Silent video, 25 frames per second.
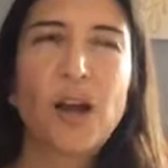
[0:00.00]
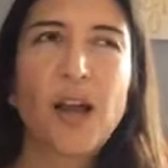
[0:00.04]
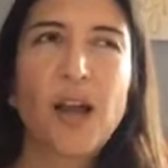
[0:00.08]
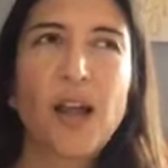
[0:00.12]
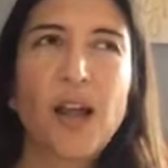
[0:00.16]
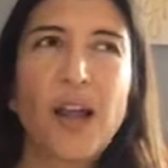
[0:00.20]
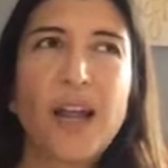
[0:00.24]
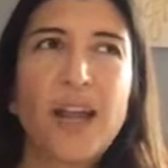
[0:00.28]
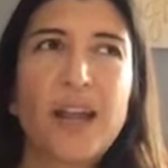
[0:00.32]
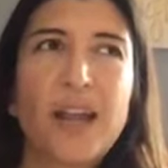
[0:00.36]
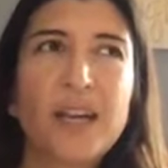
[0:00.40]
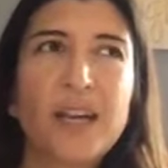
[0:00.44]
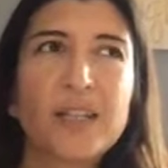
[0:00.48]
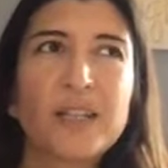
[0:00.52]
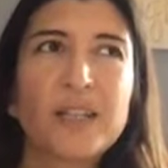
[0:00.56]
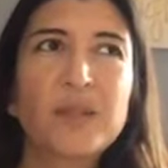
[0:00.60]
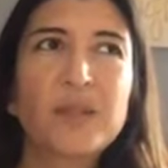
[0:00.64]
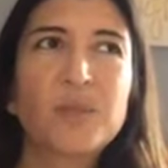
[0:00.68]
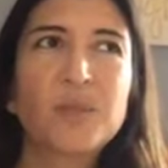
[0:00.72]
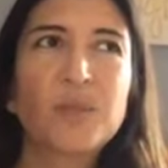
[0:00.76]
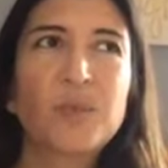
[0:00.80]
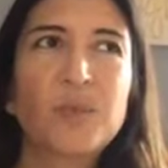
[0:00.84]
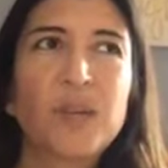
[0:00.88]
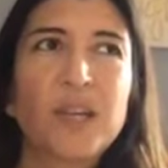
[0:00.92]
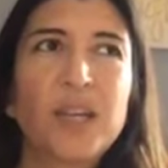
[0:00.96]
and
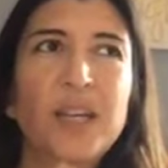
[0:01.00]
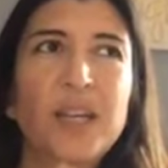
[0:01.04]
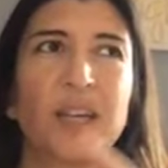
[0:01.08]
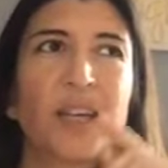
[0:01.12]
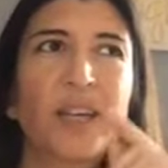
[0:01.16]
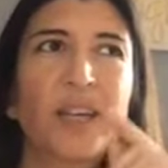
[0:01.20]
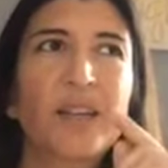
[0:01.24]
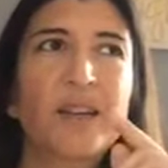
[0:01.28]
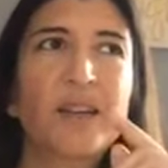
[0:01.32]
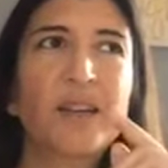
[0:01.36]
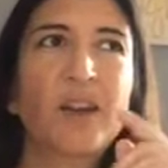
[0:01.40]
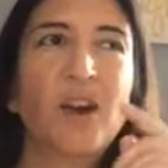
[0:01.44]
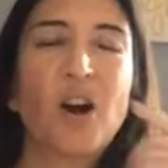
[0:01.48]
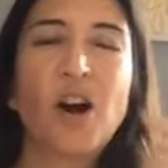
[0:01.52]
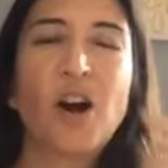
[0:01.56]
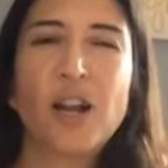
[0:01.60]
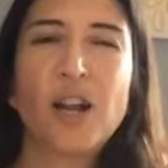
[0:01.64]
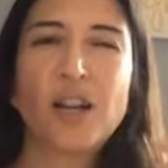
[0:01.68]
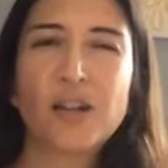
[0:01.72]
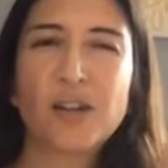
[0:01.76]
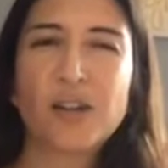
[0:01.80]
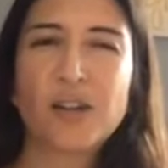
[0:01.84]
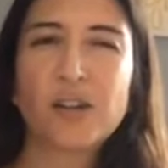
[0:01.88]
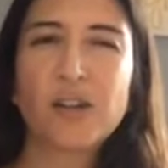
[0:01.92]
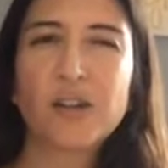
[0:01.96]
we can
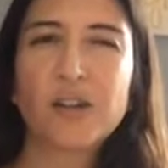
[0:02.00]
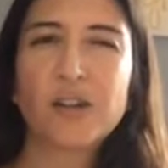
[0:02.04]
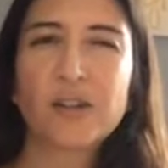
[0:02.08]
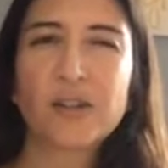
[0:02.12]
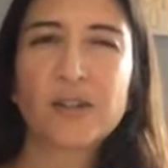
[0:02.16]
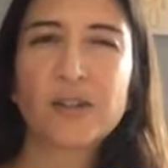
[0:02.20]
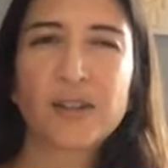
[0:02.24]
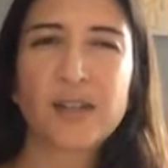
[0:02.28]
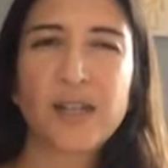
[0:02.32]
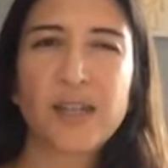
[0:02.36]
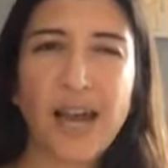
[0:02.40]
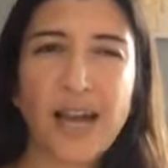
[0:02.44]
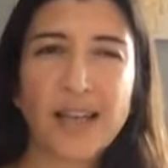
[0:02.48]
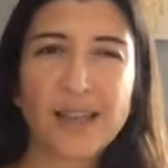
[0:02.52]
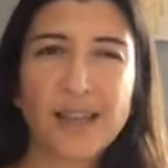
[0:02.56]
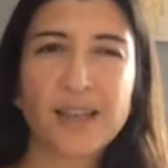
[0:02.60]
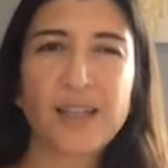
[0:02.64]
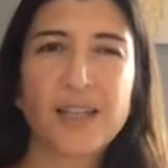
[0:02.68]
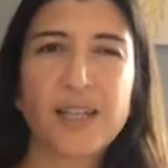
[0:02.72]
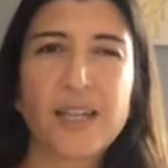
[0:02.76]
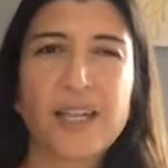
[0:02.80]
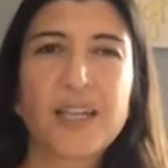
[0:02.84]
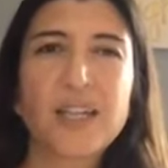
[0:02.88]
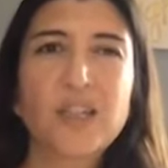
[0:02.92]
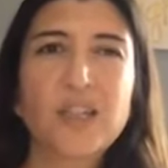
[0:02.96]
honor that
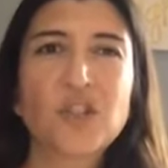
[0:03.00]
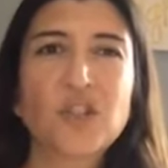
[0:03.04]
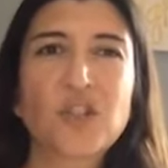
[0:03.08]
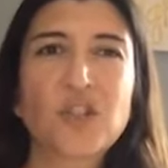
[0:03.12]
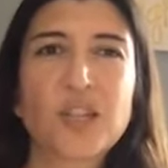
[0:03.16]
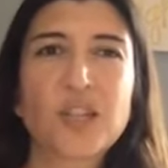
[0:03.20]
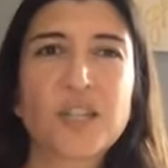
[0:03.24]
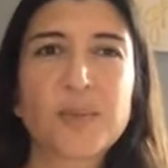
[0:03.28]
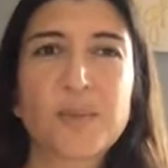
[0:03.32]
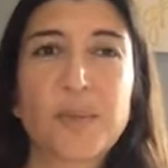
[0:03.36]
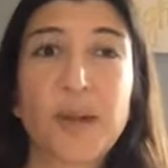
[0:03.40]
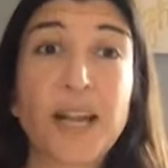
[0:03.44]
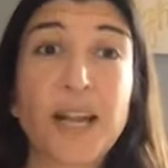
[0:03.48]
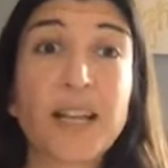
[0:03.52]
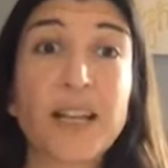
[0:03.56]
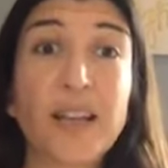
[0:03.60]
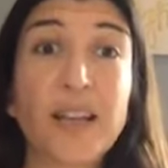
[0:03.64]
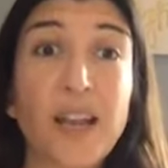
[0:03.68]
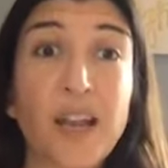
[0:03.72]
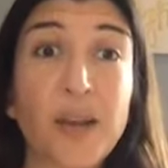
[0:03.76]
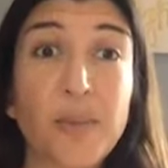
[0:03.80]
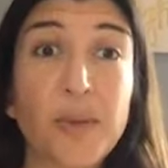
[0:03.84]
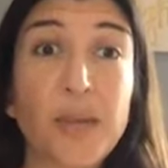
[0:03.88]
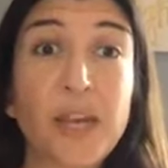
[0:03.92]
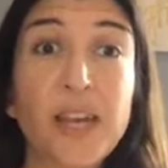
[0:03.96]
lineage just by
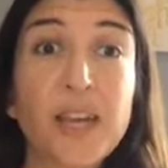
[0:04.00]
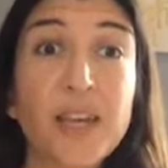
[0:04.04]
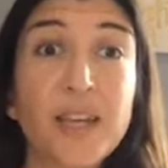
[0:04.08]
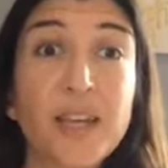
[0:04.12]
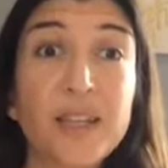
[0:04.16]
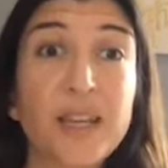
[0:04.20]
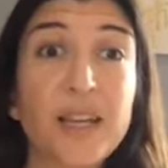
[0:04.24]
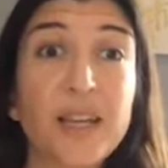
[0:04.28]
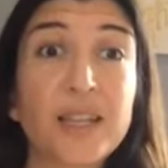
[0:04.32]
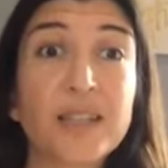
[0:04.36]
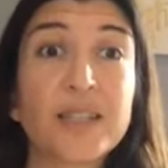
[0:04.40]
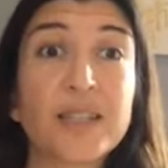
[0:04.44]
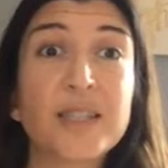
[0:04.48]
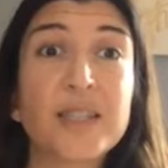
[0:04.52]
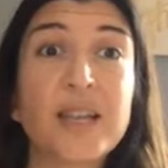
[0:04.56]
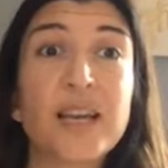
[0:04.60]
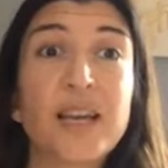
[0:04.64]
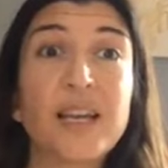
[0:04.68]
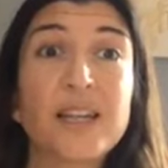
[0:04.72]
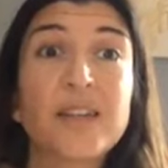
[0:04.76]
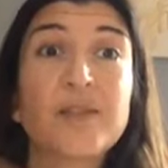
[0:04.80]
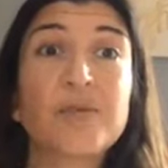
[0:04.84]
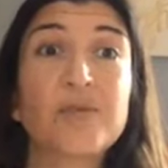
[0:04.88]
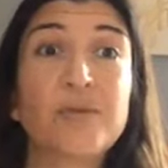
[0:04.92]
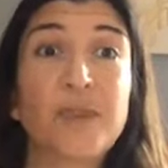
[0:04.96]
naming it
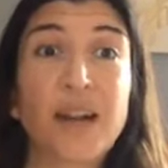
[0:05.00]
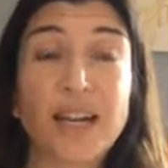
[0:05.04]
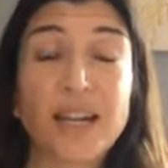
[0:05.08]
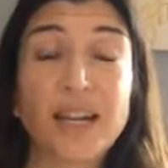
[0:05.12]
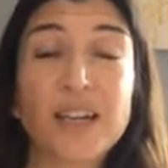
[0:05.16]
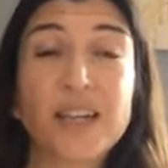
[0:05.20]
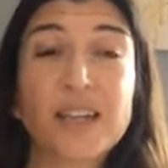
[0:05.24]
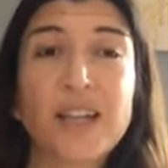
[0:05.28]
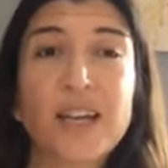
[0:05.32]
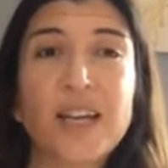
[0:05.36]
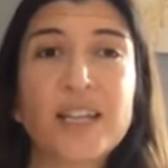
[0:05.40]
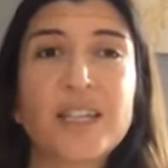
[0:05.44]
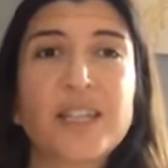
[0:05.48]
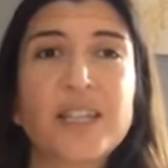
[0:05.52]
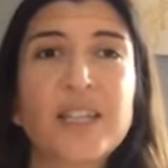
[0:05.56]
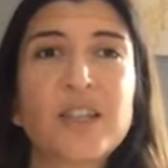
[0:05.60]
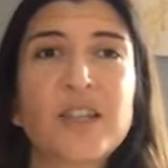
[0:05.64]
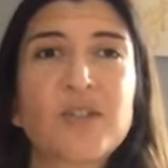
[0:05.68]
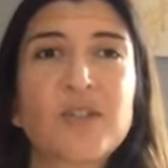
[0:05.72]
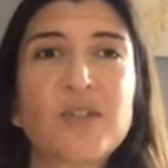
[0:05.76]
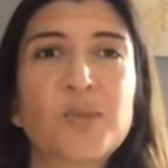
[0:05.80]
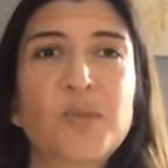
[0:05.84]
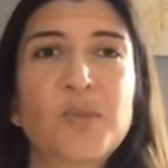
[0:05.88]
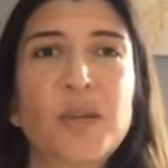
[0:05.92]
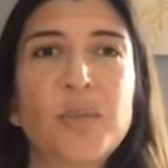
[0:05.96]
and recognizing
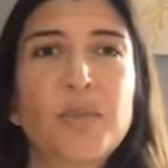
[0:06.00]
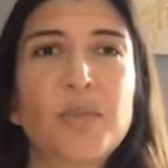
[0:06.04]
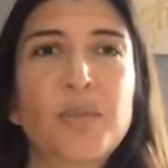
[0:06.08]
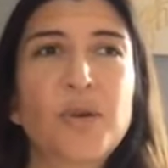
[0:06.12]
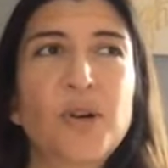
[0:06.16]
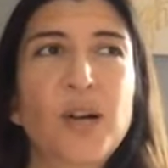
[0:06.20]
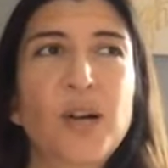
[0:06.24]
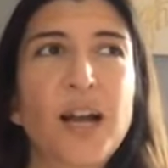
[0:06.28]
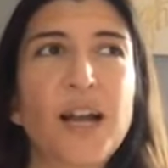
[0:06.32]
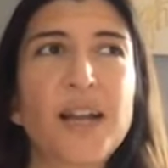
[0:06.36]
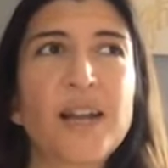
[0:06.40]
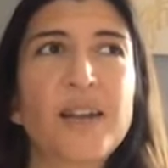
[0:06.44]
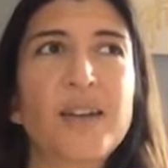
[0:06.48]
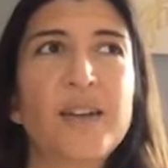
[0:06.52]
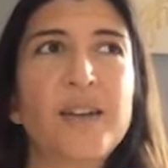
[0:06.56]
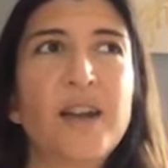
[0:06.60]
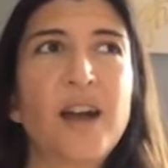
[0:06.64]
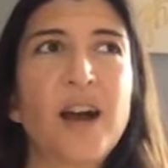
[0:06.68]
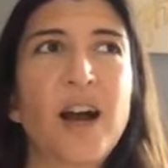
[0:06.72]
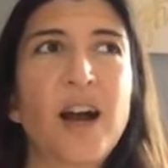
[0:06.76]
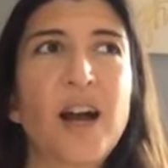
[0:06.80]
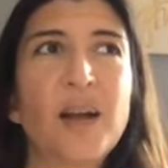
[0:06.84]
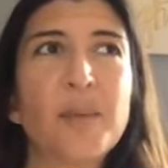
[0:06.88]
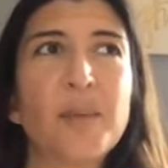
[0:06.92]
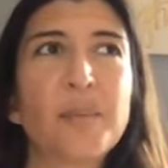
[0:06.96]
those people, and
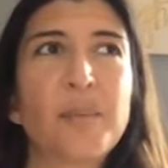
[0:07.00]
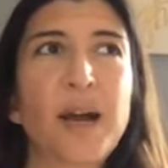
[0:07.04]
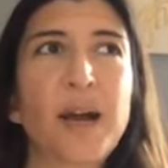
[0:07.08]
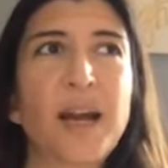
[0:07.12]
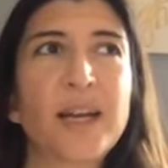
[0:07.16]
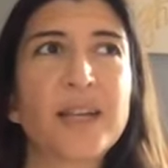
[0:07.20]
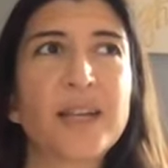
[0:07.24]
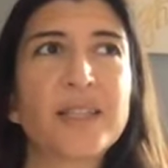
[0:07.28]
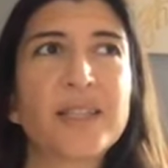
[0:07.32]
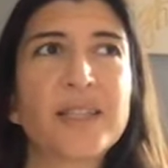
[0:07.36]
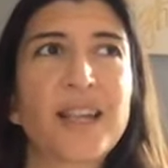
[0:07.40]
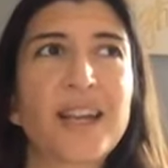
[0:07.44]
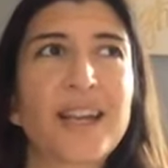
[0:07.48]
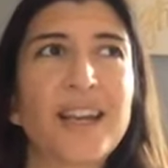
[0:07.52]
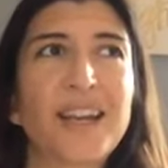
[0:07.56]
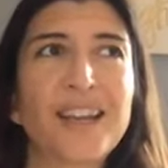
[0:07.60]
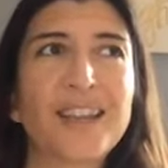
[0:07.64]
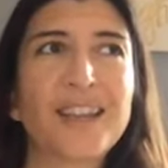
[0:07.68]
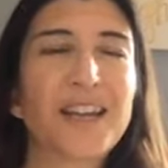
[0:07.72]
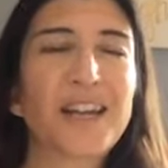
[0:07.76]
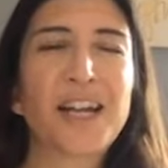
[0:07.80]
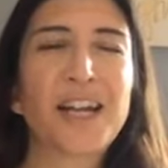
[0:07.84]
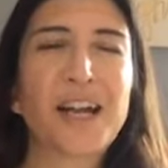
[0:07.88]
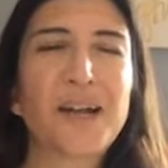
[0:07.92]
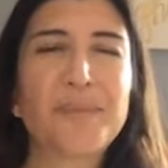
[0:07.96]
not by saying
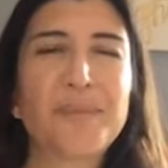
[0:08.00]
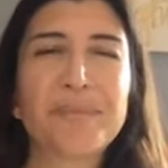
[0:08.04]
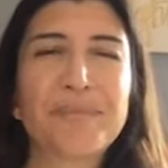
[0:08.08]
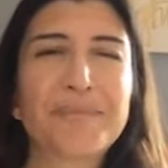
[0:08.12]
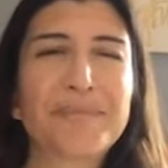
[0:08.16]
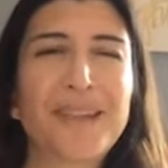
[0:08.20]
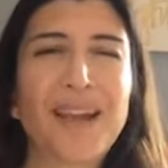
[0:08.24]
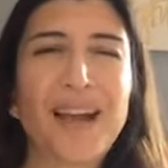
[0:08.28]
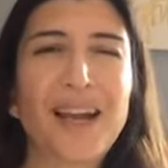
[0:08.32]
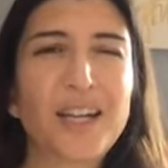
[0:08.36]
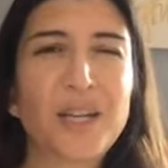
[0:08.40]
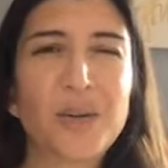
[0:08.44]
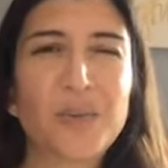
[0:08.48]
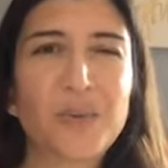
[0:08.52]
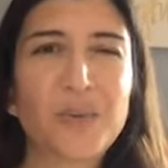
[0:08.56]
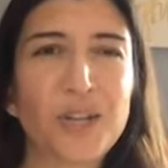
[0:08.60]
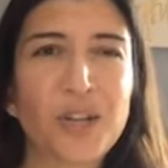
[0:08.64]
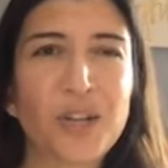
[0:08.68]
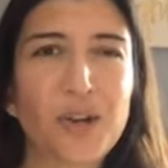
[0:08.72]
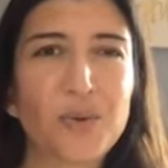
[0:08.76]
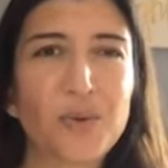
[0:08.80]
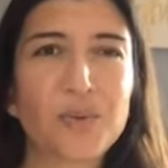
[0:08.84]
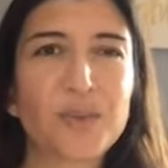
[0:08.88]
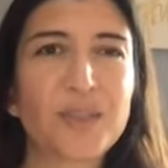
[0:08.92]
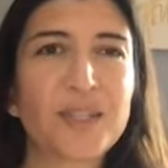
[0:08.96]
that anyone
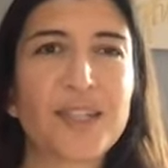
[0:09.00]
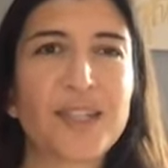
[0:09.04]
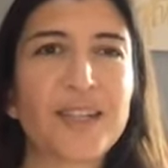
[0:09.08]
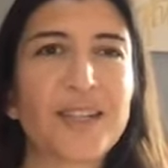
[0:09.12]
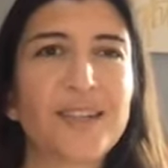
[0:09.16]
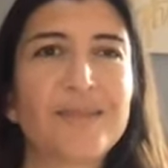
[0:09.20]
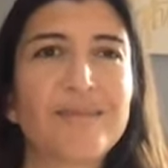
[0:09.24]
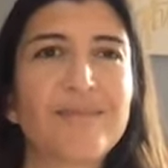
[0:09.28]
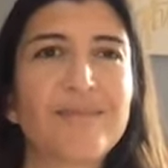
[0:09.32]
owns it.